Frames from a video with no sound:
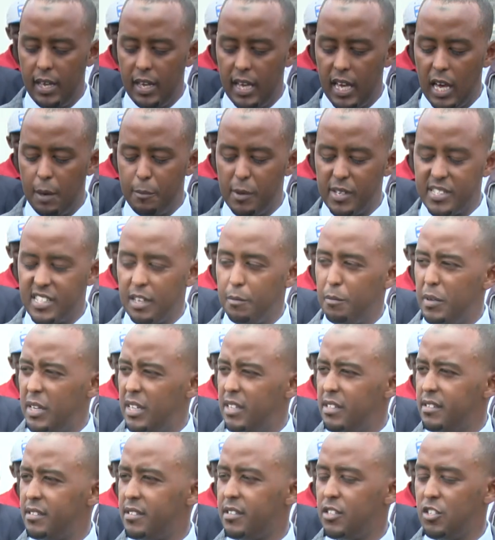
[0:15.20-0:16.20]

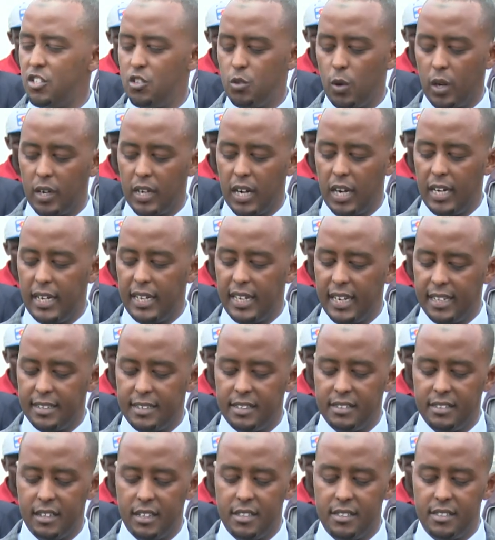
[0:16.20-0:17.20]
MSMEs, Jua Kali
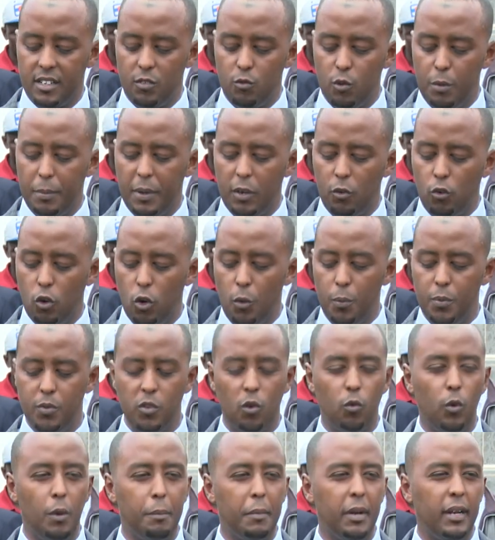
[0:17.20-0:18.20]
artisans, and women groups
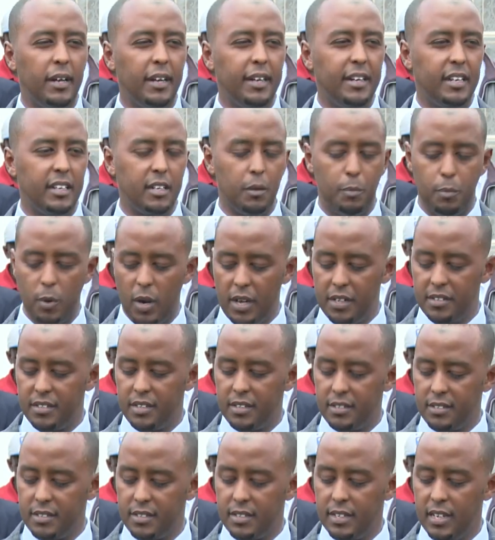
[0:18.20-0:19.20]
or women-led
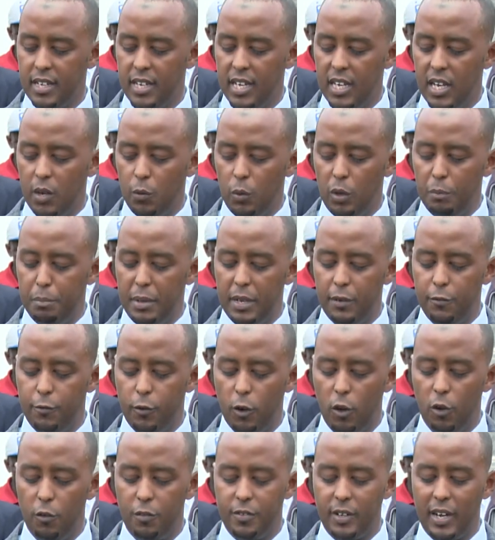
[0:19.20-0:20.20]
enterprises will be
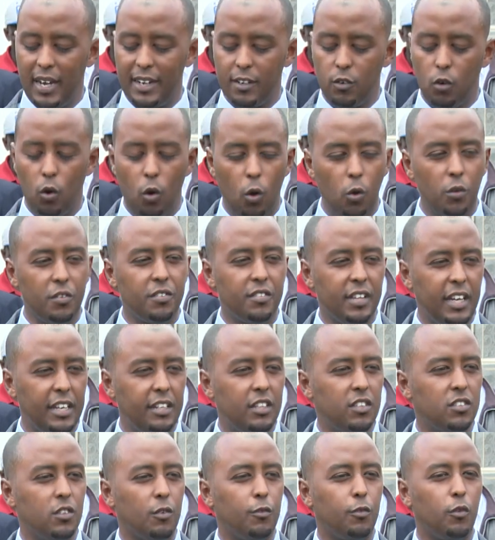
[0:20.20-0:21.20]
involved at all
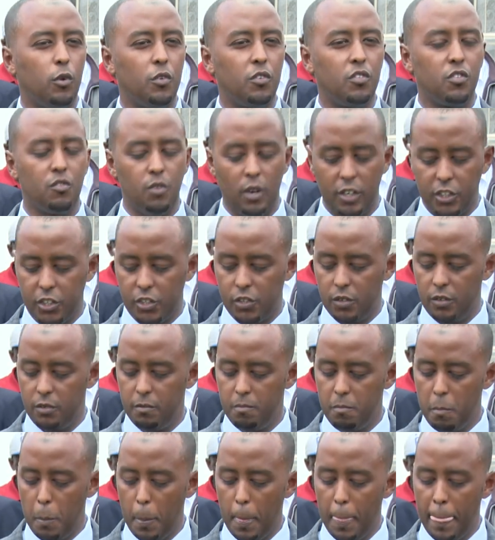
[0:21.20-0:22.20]
stages of construction,
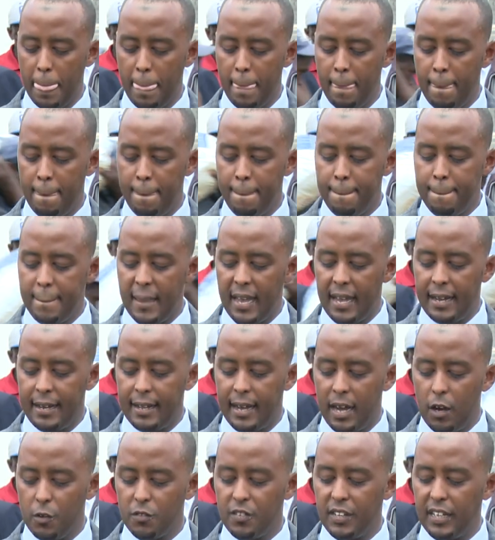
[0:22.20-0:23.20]
and
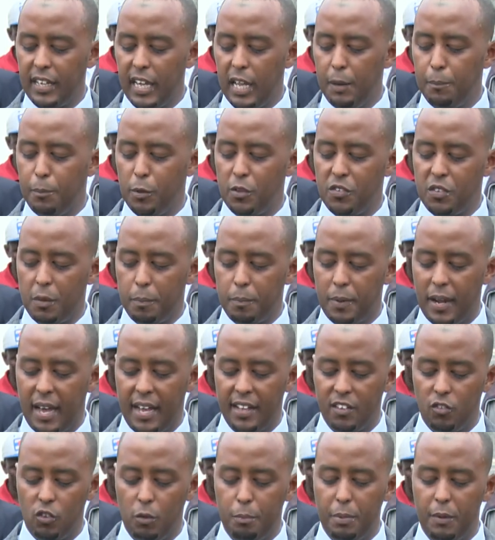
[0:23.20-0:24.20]
housing input
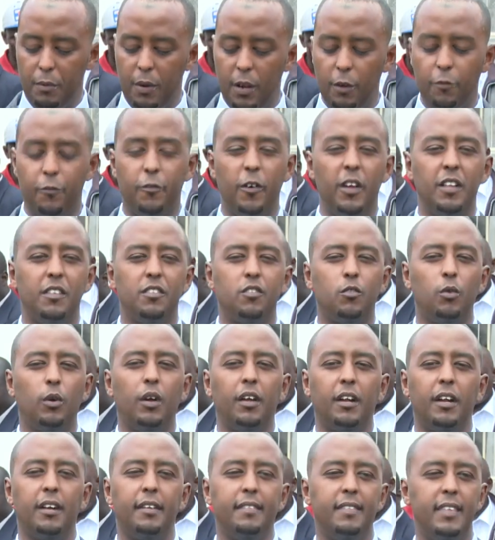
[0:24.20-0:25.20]
supplies will be ring-fenced
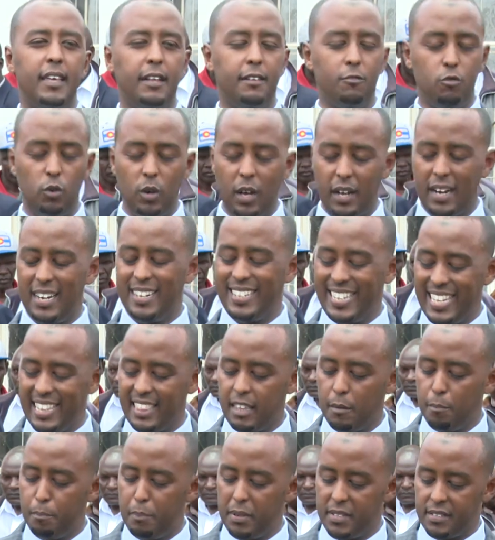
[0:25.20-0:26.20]
to guarantee
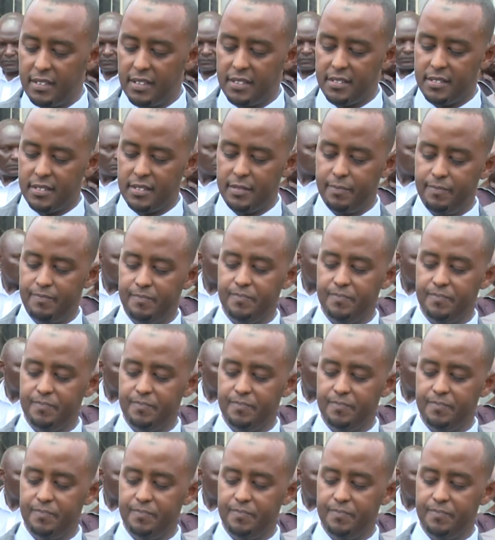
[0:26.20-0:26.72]
them business.